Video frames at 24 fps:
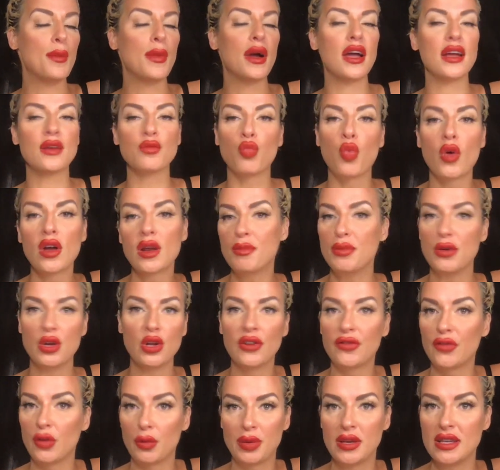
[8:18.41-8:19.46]
What a
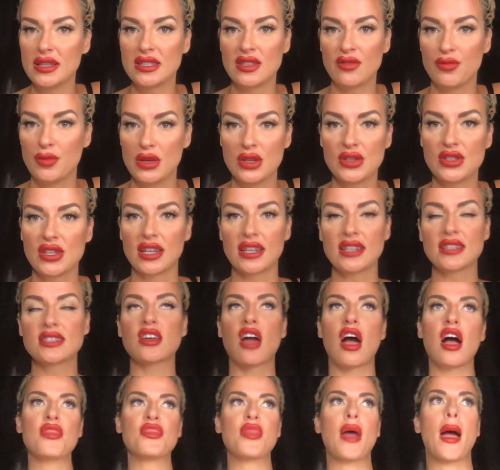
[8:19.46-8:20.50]
beautiful piece of music. It's
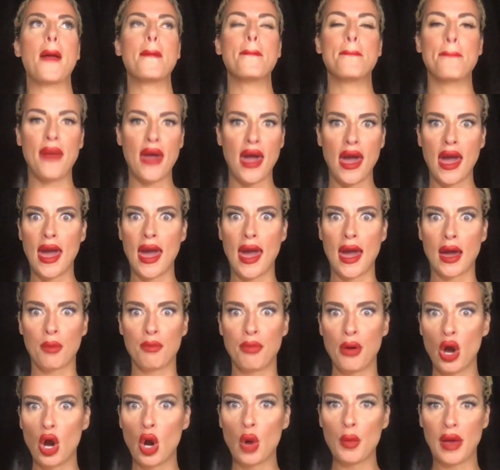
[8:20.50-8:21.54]
got that big
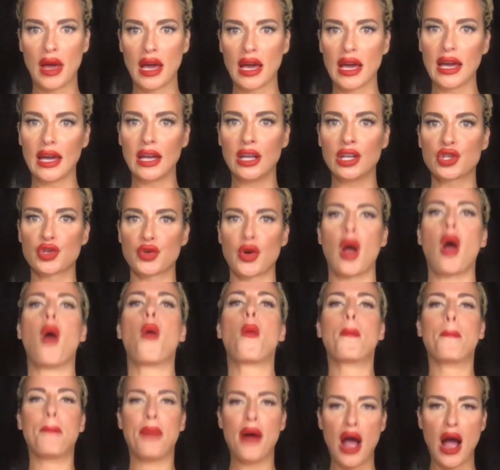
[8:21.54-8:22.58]
booming intro.
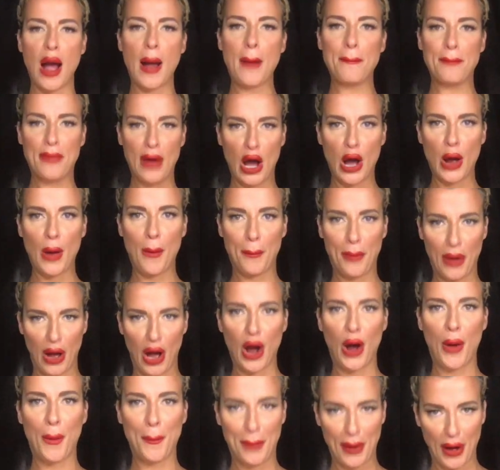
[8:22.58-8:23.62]
Bum, bum,
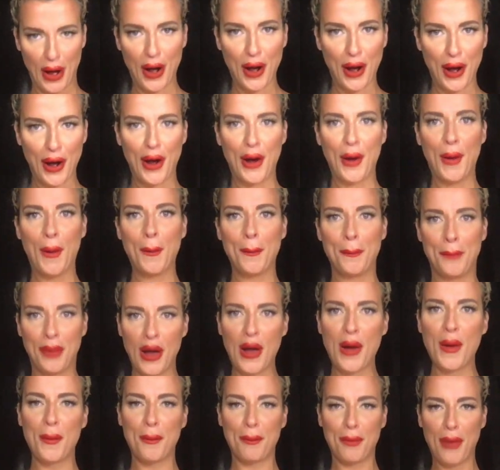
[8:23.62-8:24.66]
bum, bum,
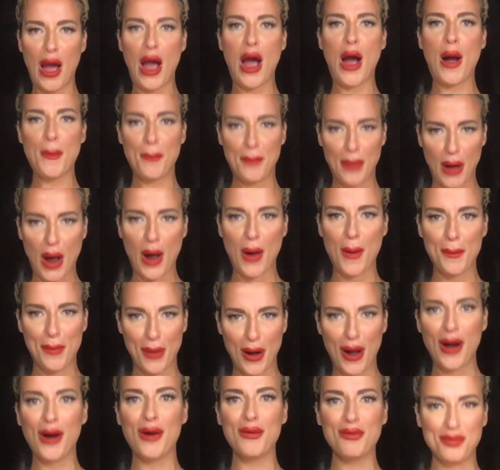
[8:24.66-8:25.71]
bum, bum, bum,
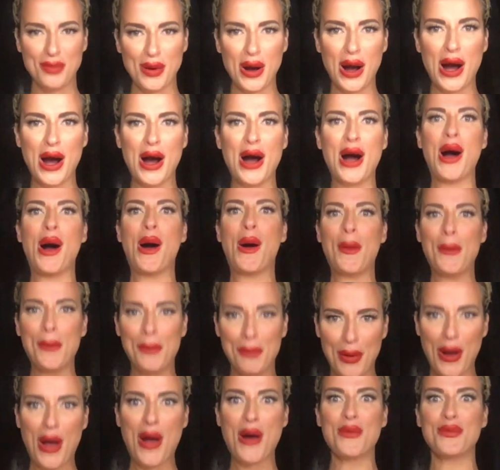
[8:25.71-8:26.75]
bum, bum,
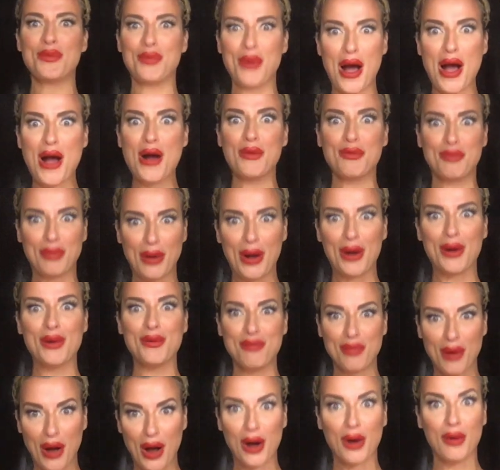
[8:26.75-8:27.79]
bum, bum, bum,
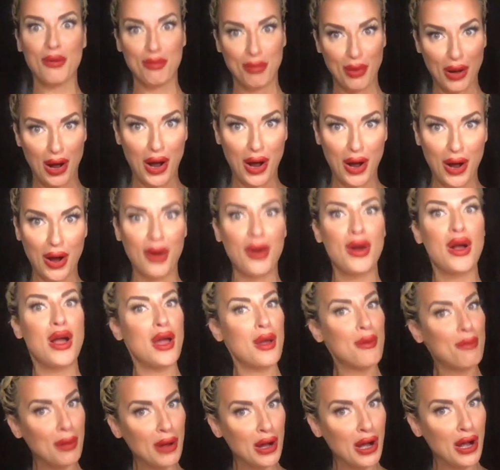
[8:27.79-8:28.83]
bum, bum,
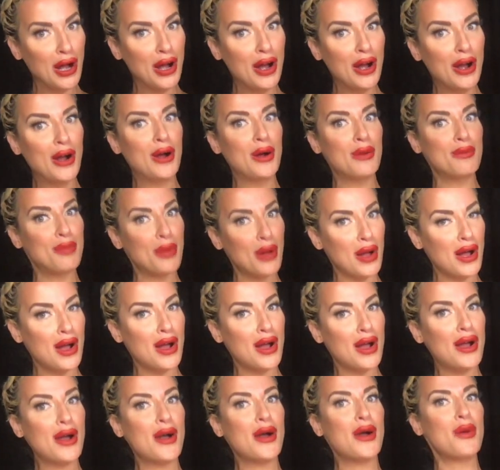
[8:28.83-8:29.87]
bum,
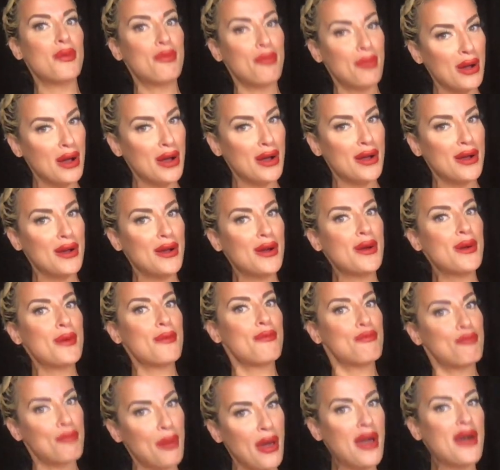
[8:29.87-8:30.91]
bum, bum,
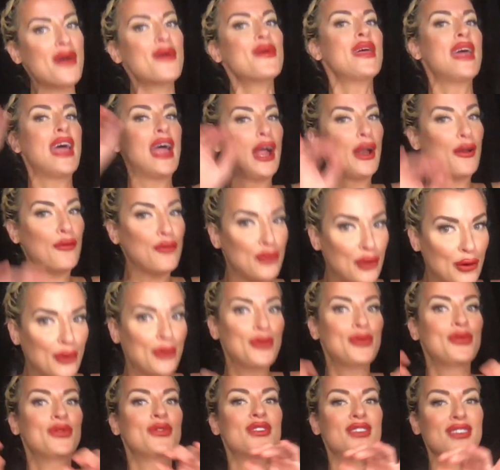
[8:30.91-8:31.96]
bum.
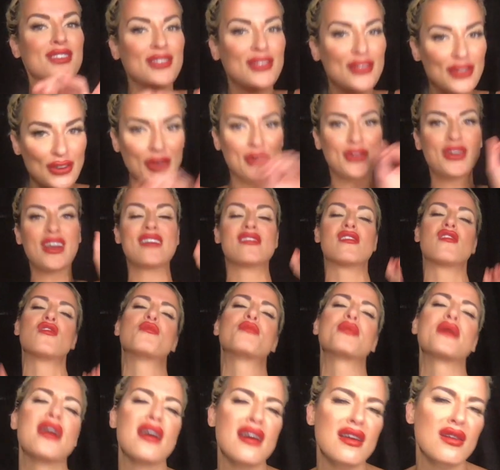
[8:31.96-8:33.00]
Doom, doom, and then the
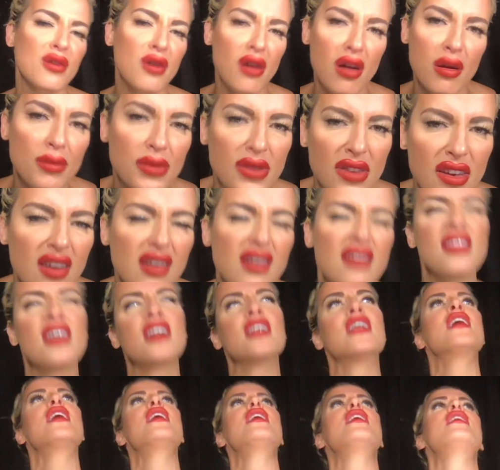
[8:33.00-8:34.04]
piano comes in, and then
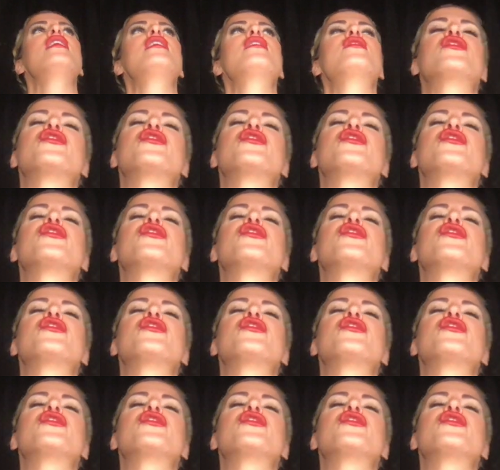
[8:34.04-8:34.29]
the